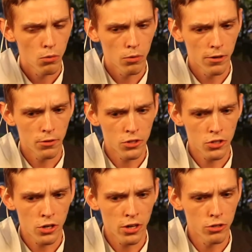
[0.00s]
when I first
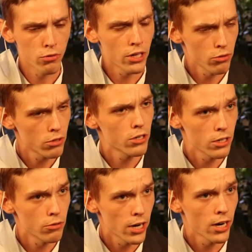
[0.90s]
saw you, I knew that you,
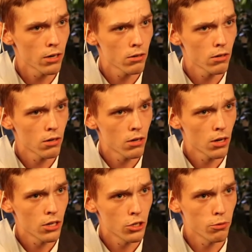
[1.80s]
you cared.
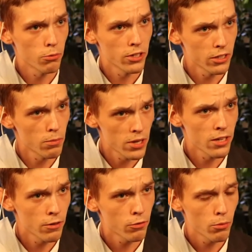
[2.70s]
You were willing to be
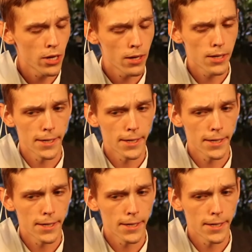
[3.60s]
there for me